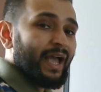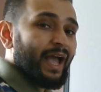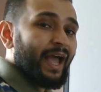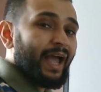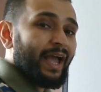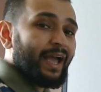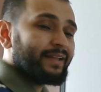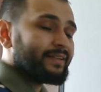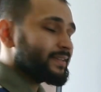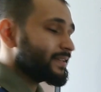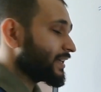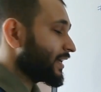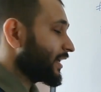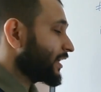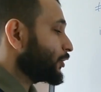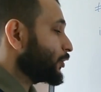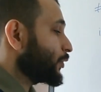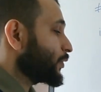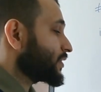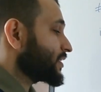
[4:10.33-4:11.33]
and
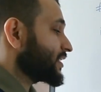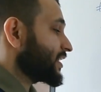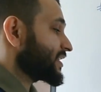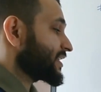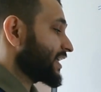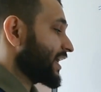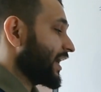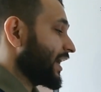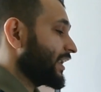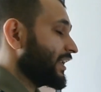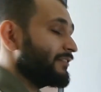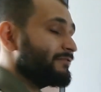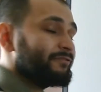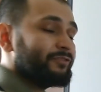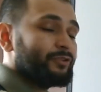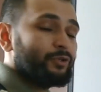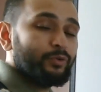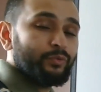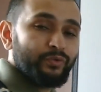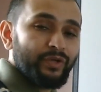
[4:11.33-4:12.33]
use the
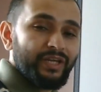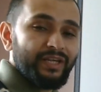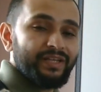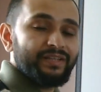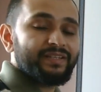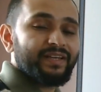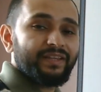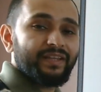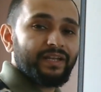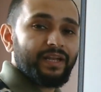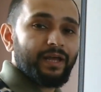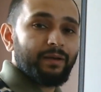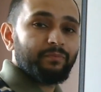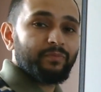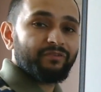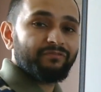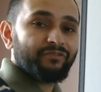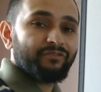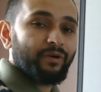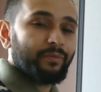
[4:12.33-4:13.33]
scanf to read the
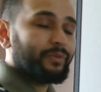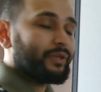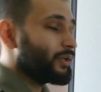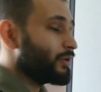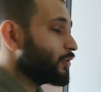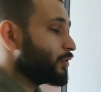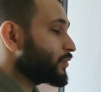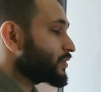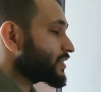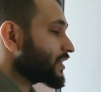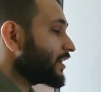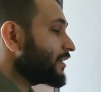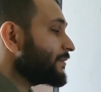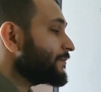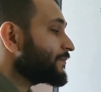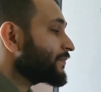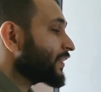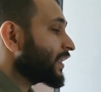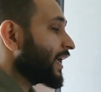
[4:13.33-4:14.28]
number from the user